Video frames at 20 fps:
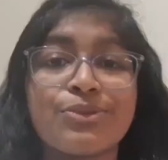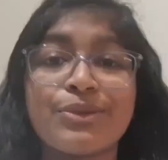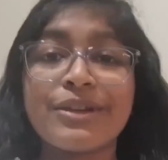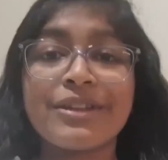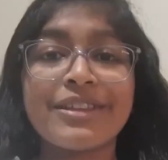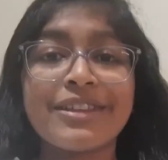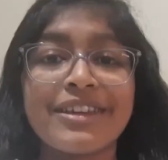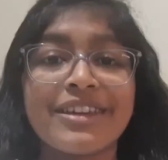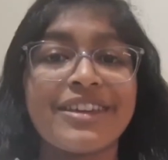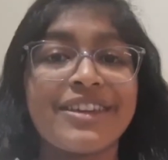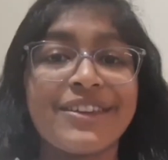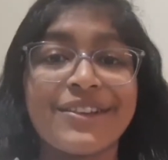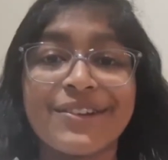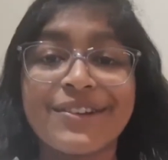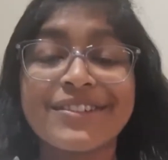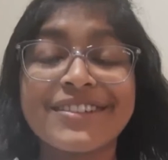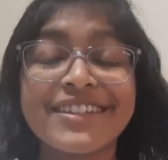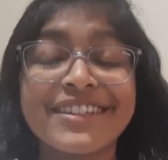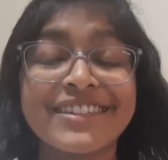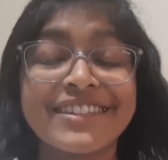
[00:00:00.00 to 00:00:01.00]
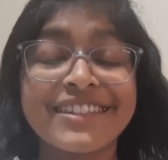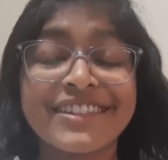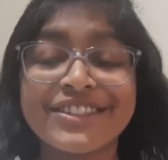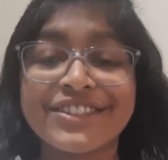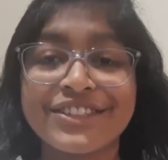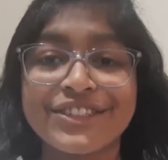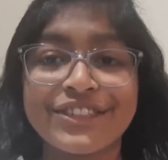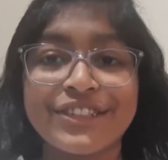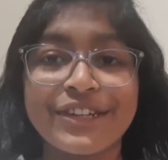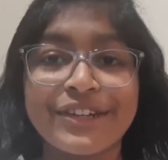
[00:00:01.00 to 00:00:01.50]
Really, your
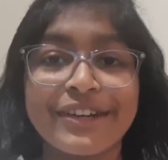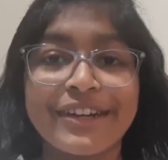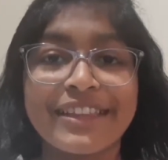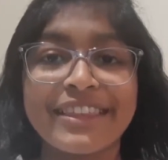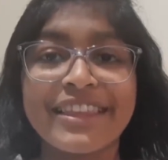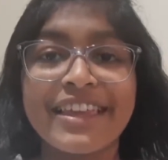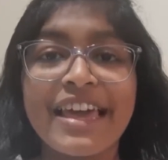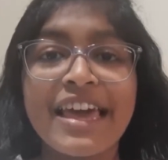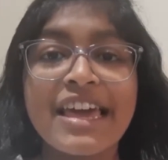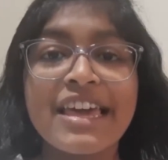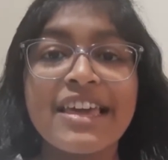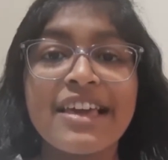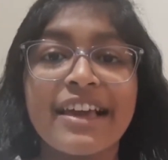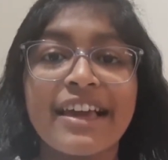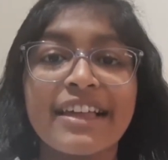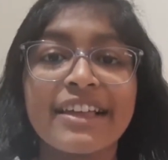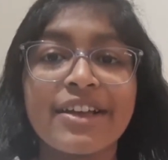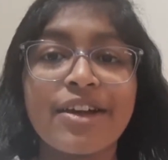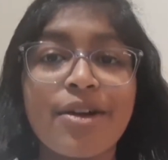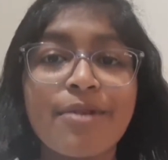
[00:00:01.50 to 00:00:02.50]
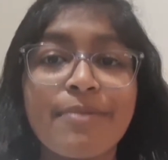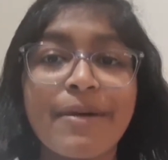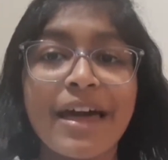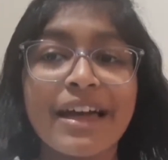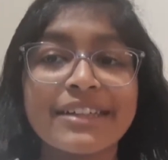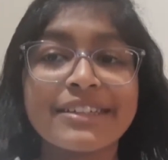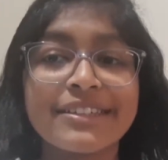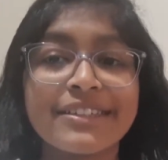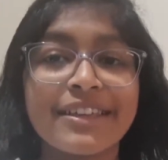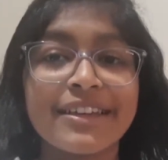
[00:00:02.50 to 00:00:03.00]
decision, Judith. You can go
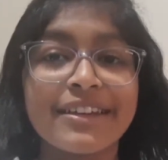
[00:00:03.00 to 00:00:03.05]
back to